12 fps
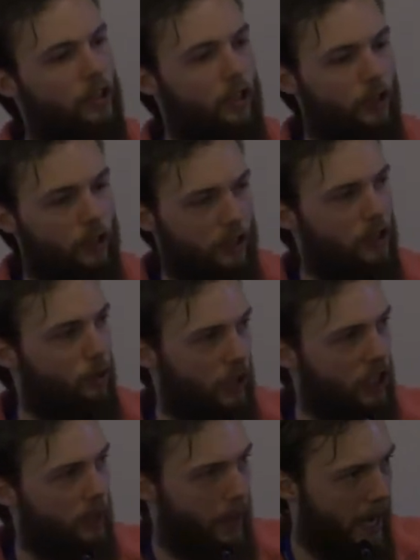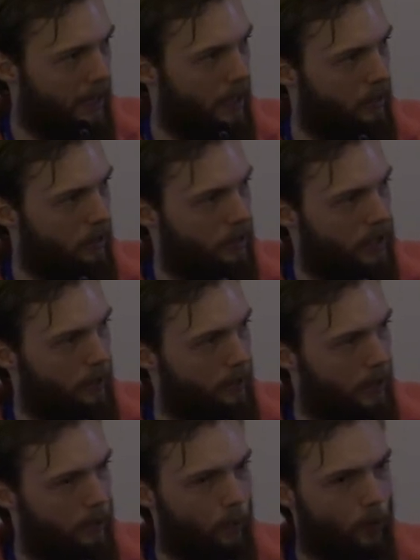So you could switch the backend to
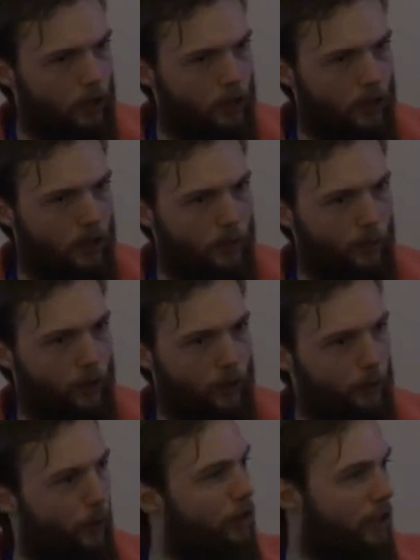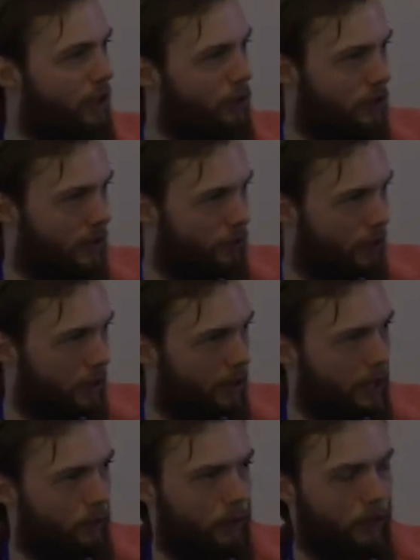something more uh, more multi-user
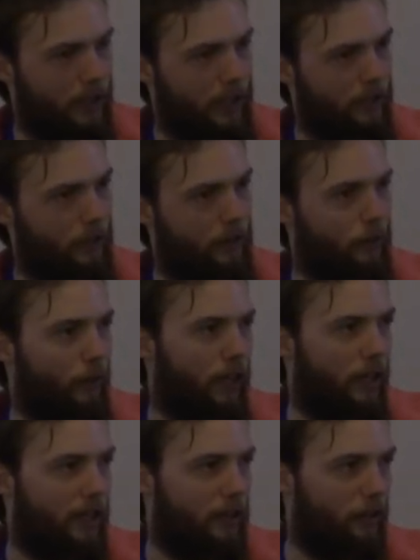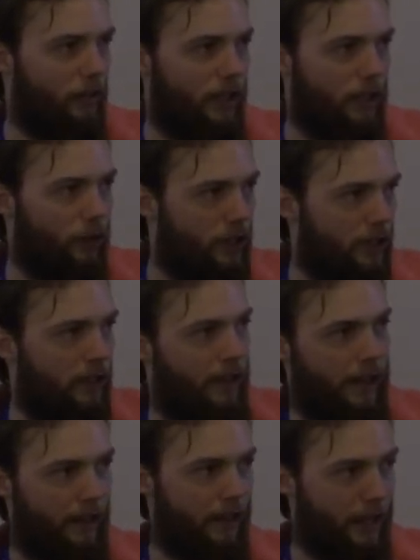friendly, where you can do where you can do the user
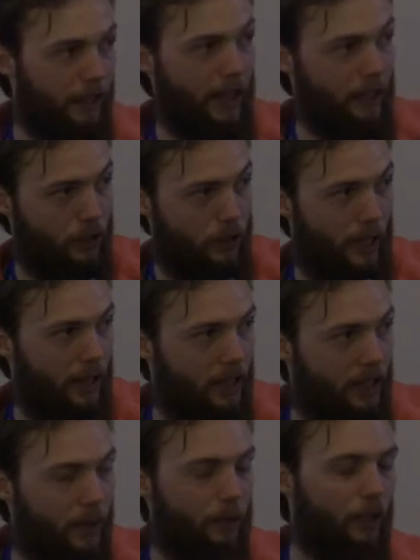thing in S Q L Alchemy.